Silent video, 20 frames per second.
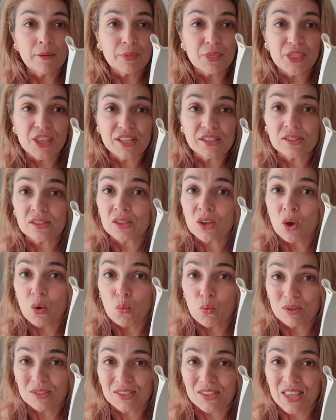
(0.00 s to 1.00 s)
this
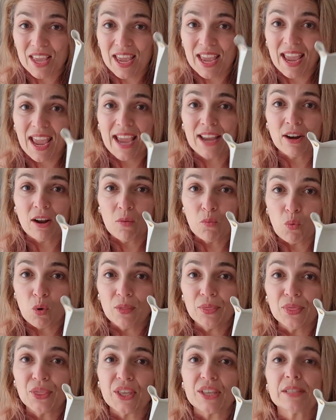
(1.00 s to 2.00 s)
was there, and I
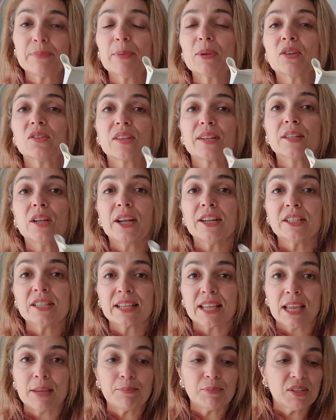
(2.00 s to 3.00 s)
want this because I'd like to
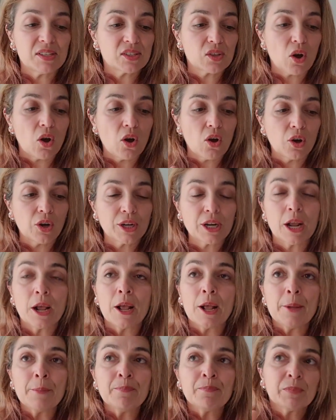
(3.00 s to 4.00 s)
keep this on
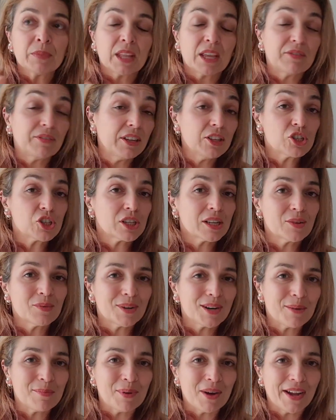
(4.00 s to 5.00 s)
eventually
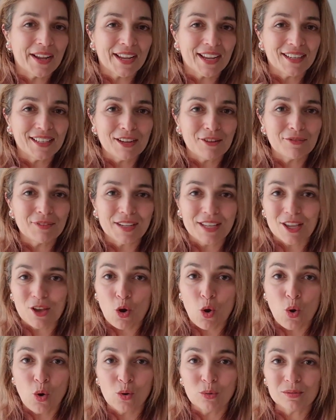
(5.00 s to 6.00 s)
when I buy a lovely
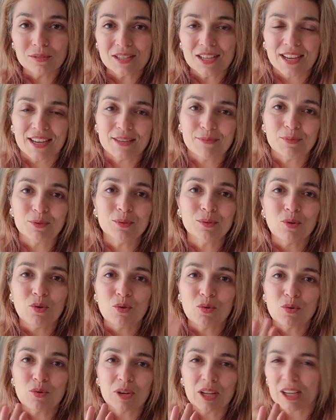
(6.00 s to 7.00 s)
hall table,
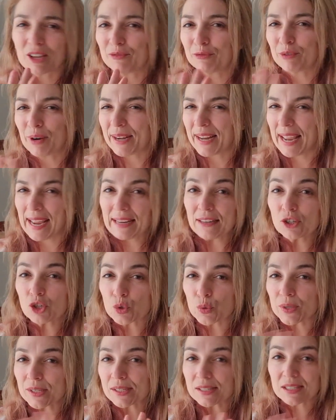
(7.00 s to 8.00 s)
or like a front
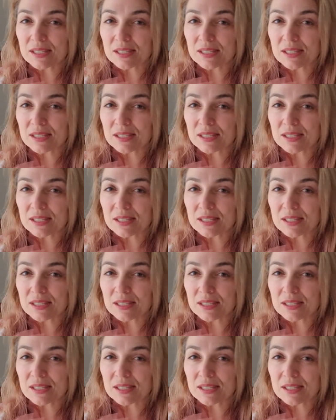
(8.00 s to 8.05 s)
entrance